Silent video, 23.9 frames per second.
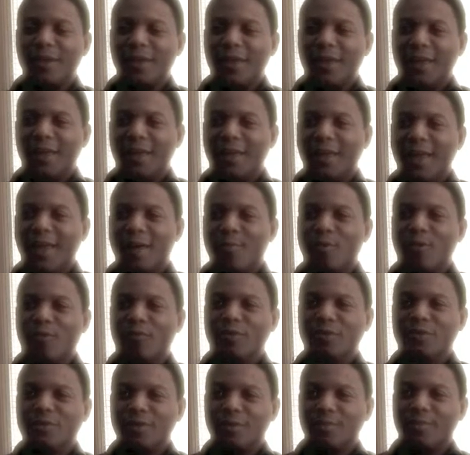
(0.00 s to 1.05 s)
he came
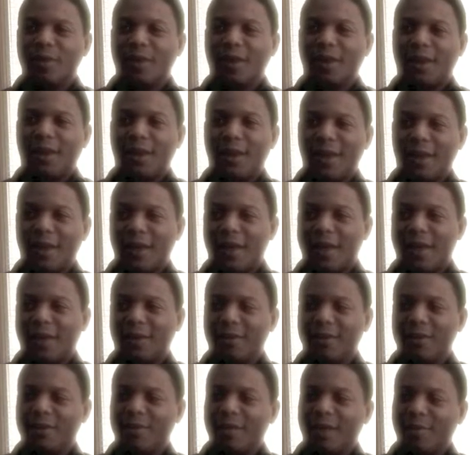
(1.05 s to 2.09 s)
over to me, and I
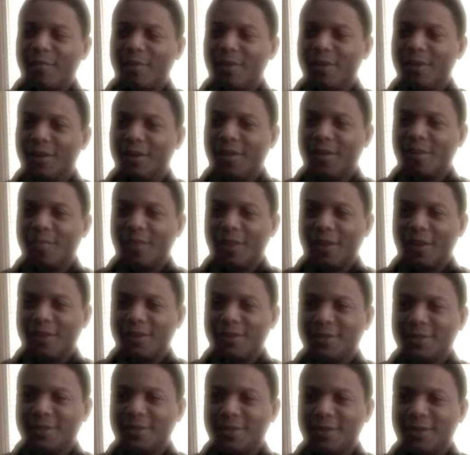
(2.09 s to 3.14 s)
looked at him, he looked at me, and he
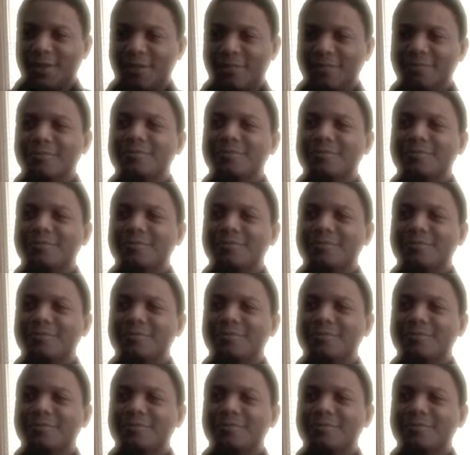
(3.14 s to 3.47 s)
just said.